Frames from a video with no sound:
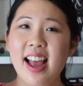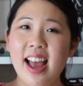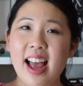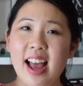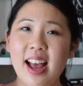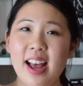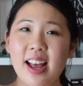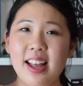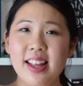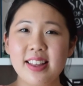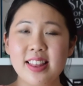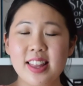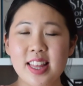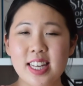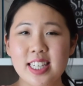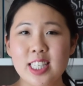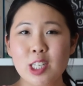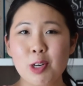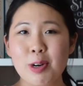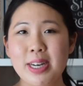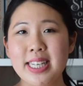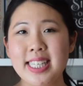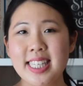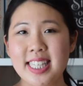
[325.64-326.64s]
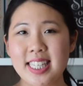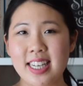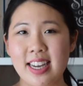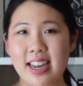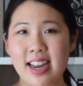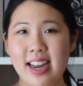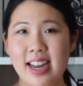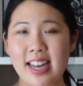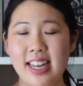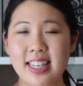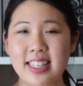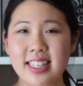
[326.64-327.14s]
and the twist
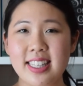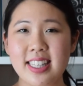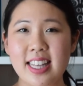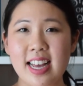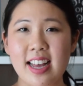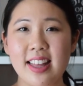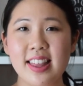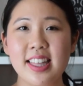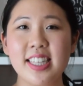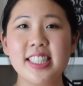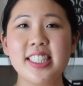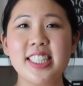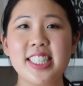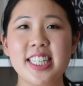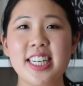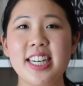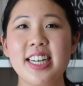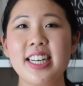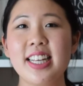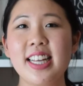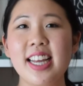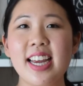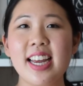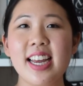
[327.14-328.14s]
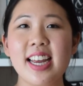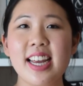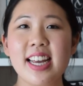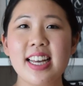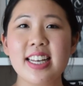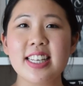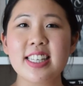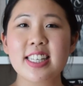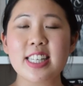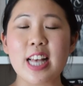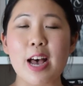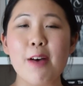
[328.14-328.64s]
here is that the genie
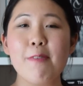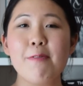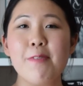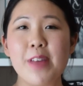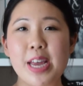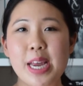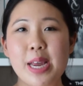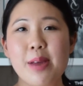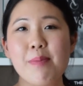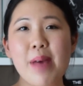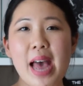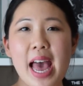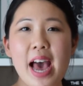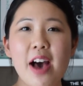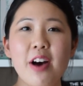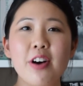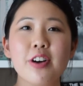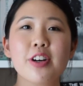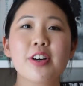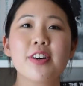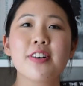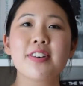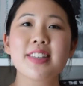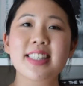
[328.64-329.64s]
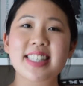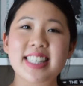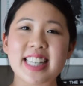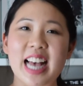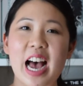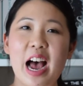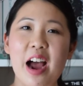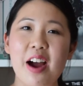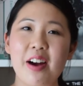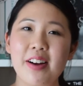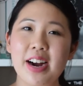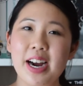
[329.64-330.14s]
is a female called
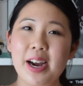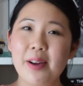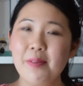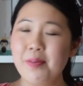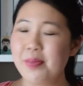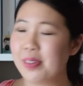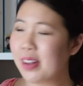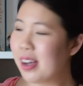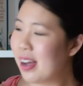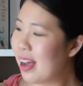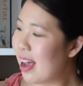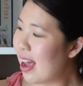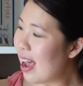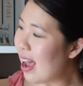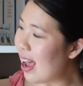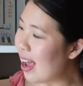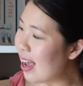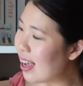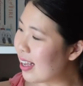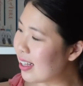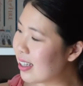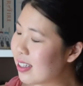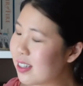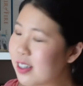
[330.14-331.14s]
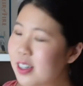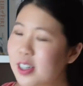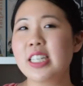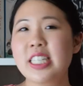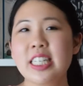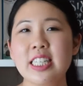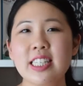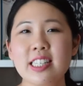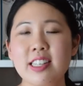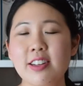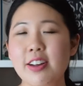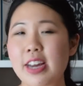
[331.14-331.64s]
Zara. And
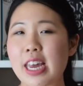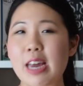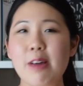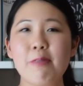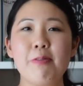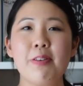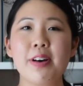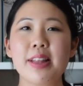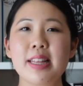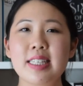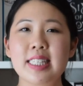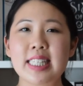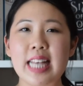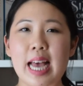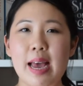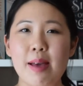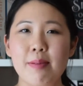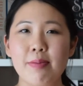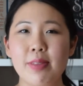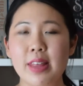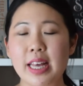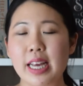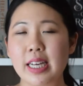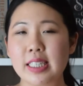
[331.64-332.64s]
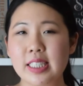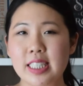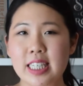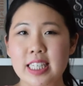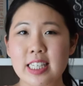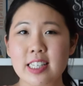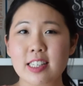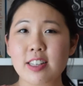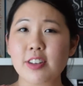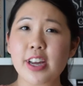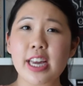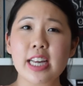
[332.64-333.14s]
she's looking for the same thing.
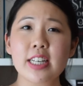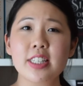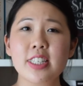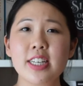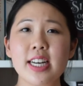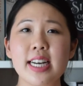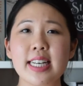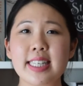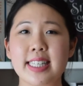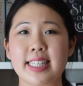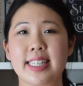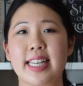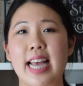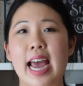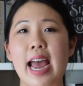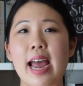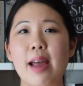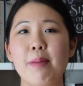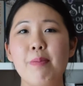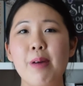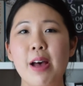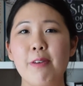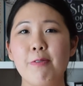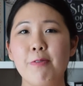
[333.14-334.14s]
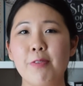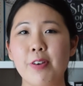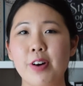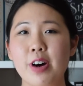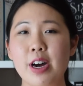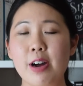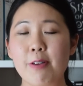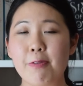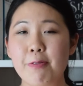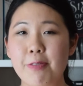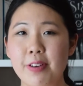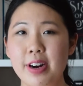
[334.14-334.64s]
She's looking to escape and for
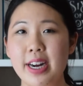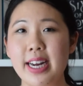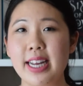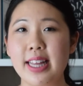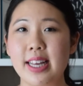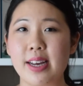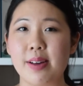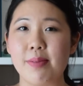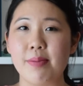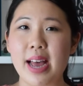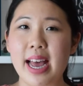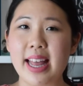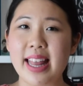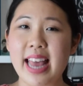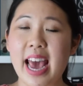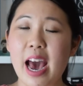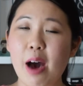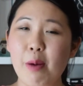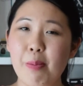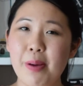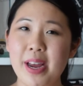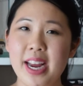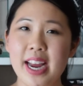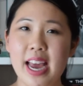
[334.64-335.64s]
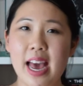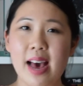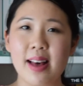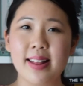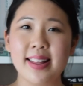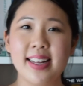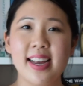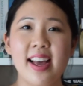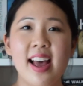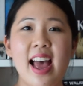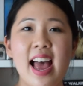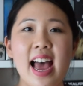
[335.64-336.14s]
her freedom. And helping
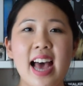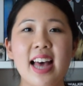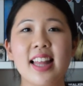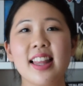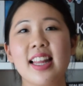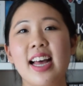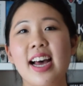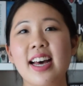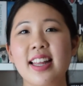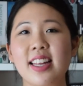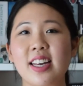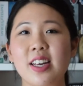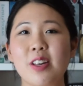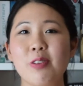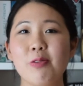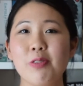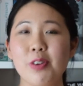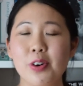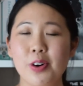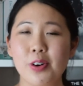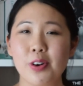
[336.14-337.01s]
out Aladdin